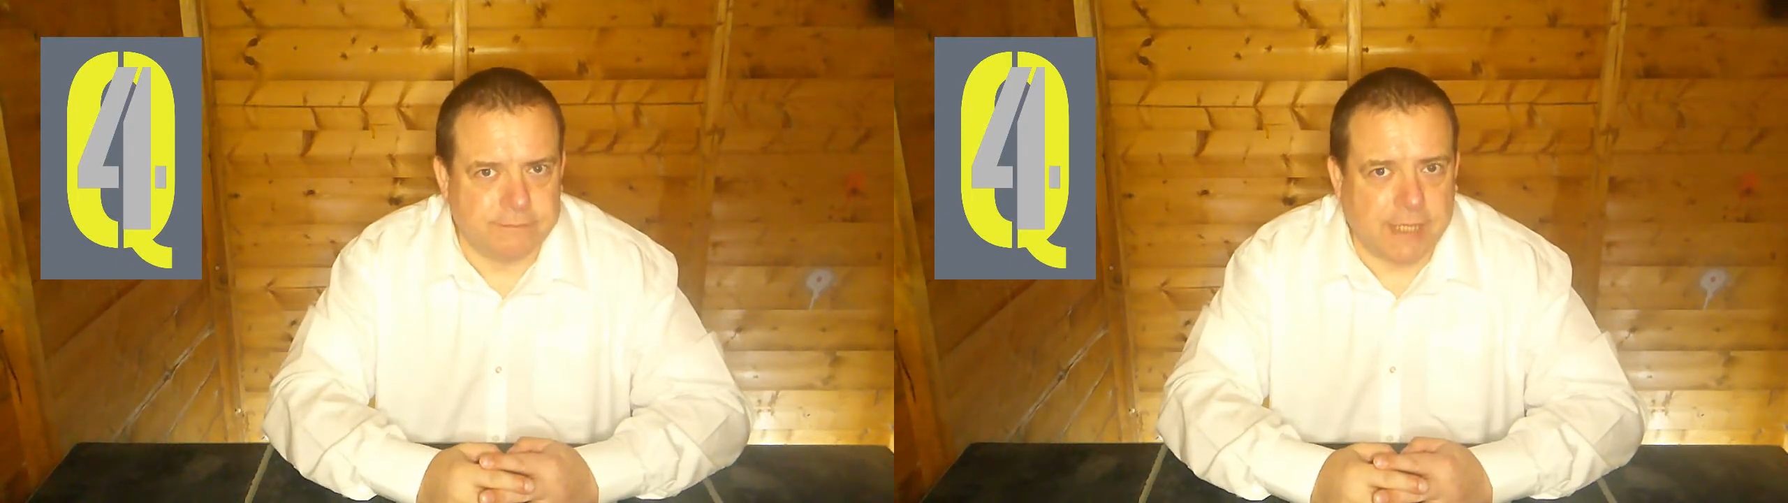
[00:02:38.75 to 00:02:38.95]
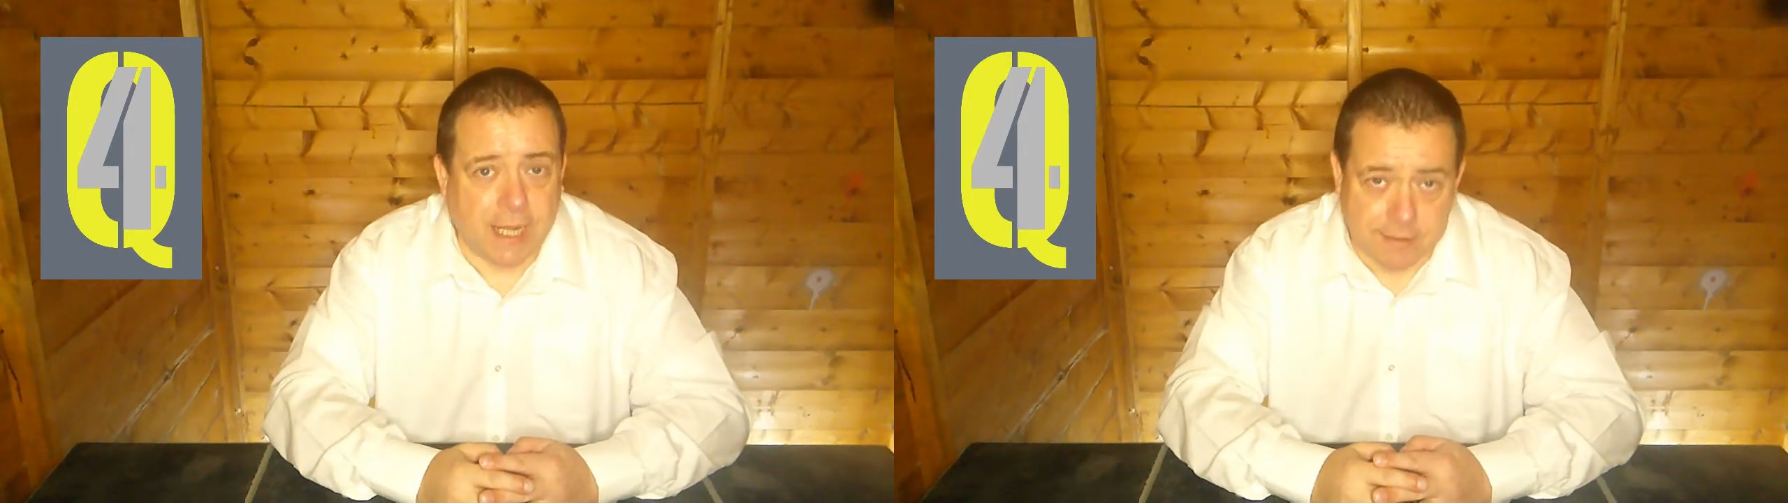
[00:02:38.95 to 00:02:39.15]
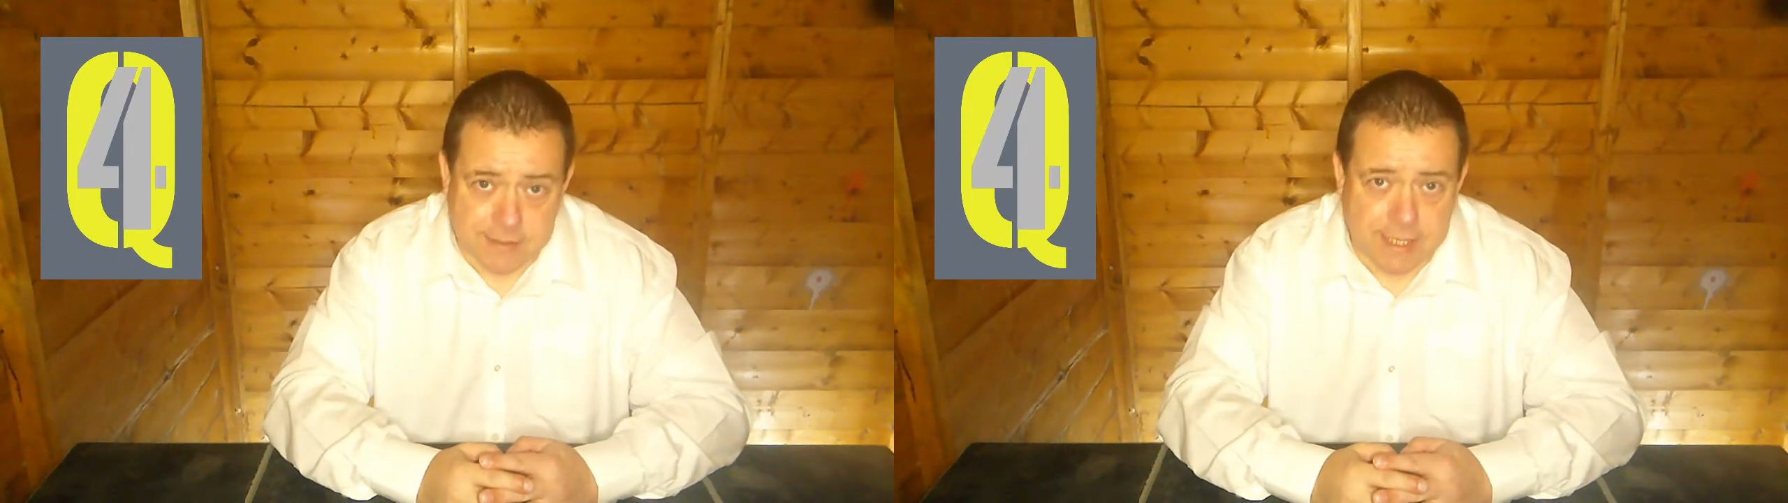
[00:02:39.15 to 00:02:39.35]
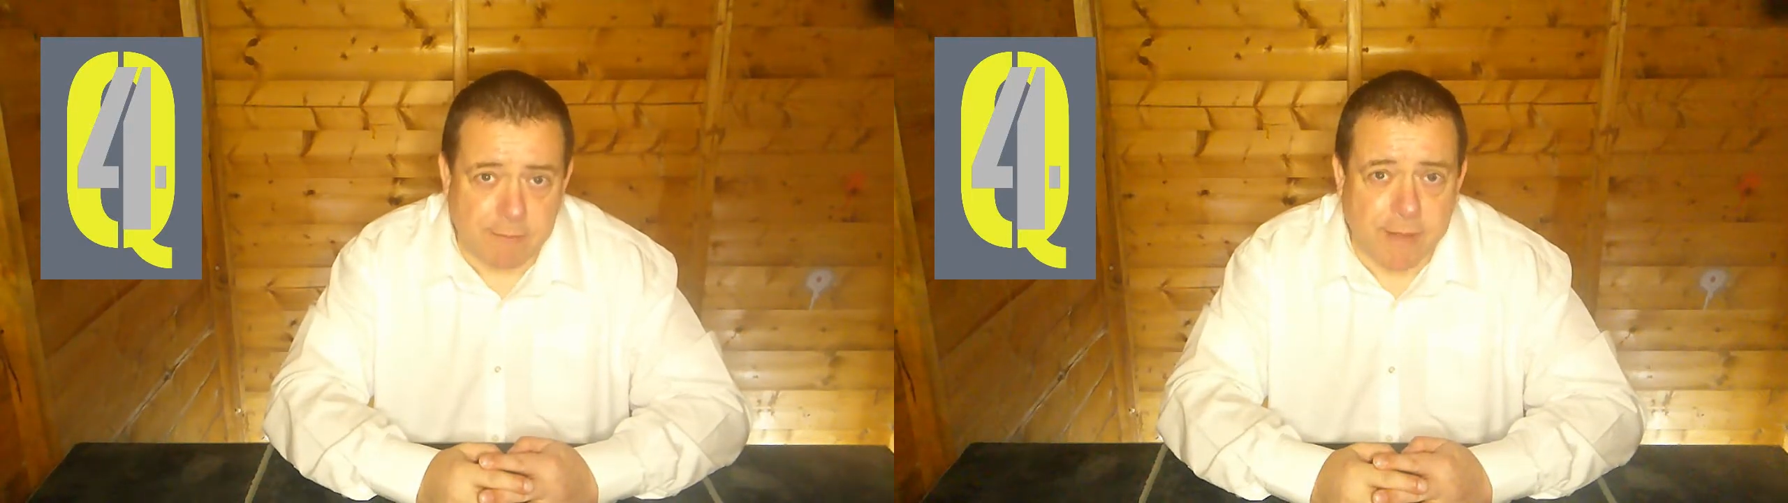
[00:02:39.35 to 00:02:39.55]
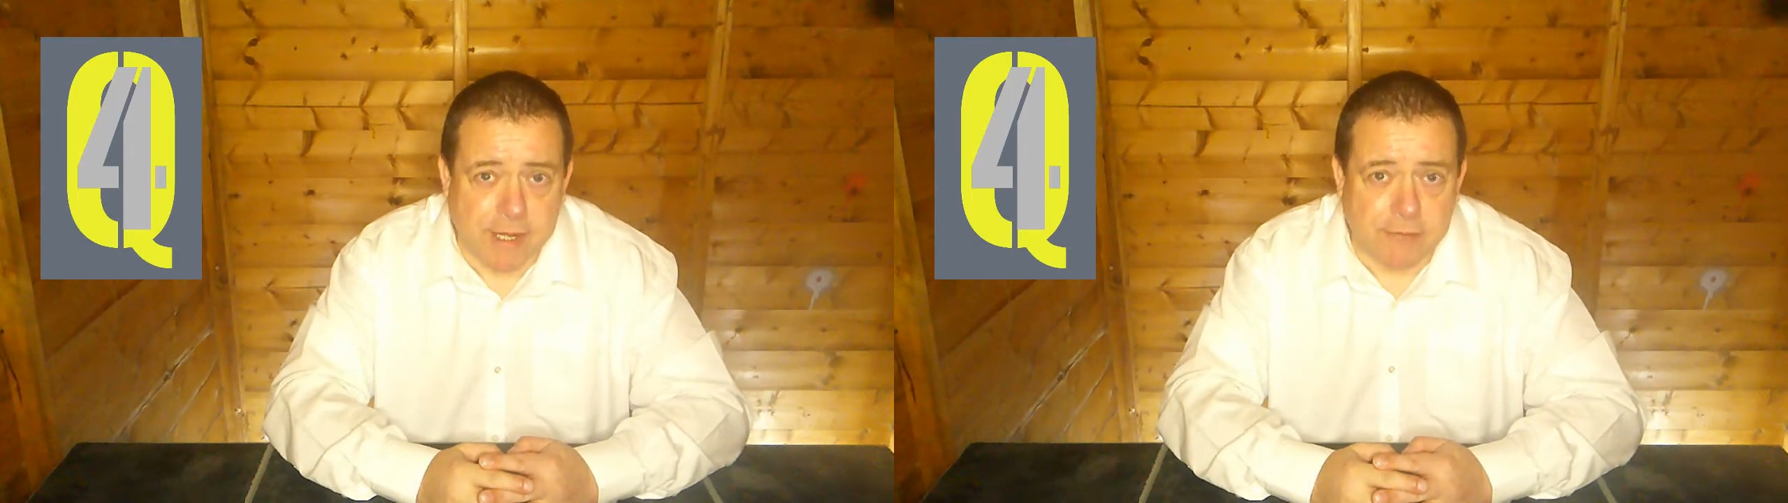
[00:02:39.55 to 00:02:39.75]
How does
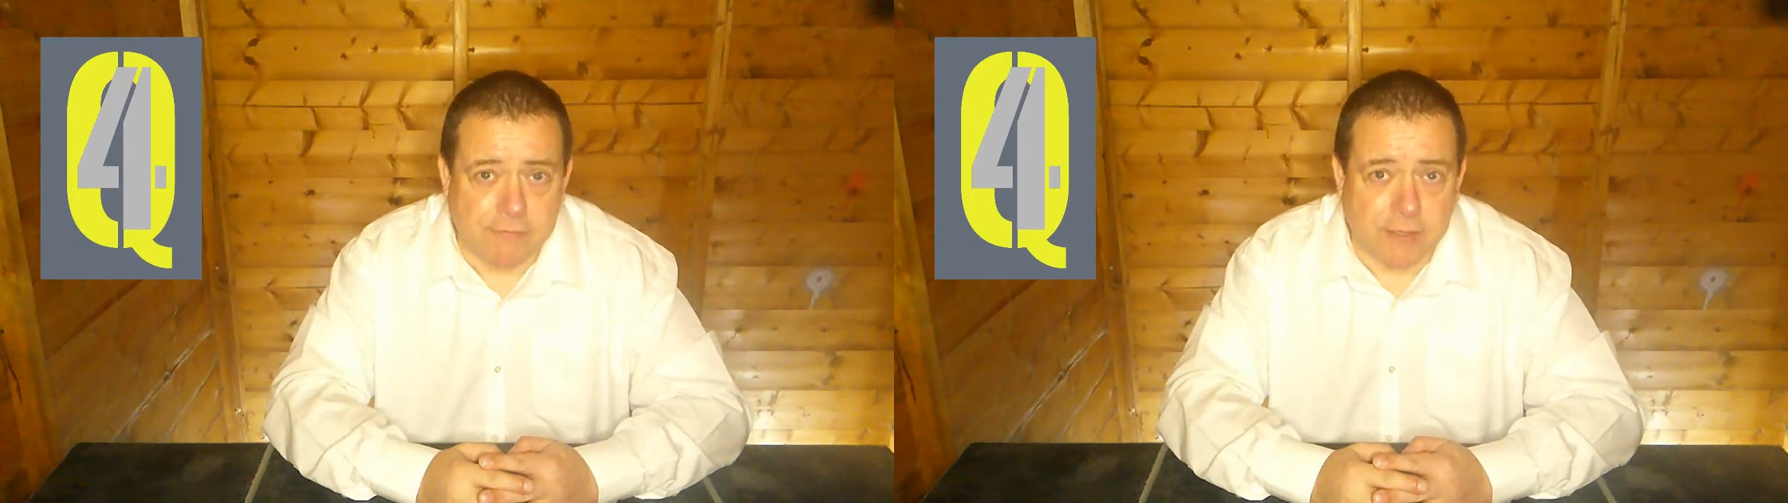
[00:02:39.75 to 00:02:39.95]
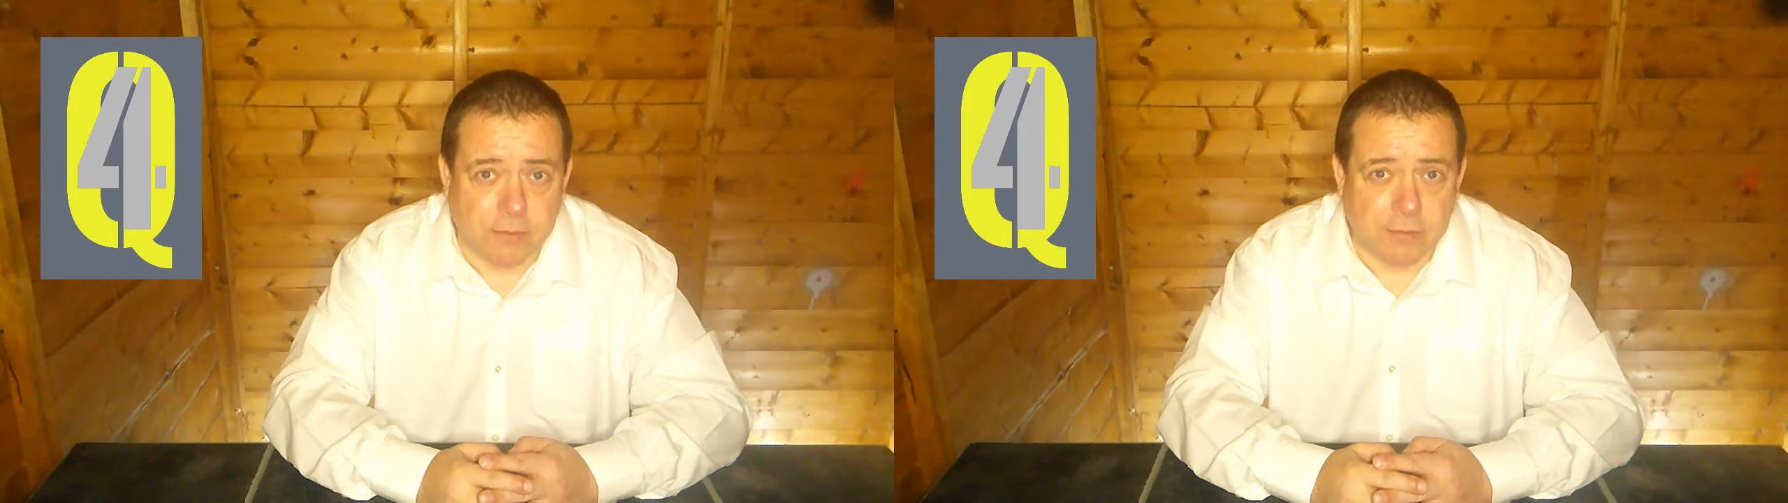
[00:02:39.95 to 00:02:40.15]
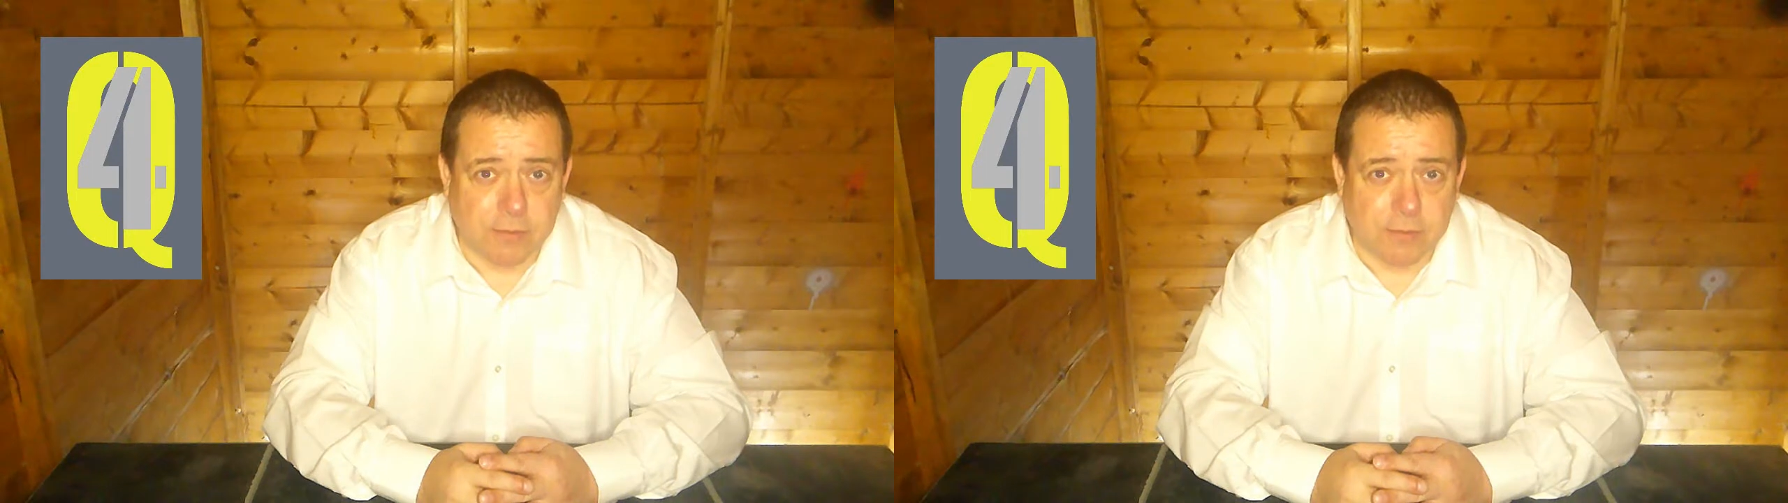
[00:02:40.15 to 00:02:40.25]
that make you feel?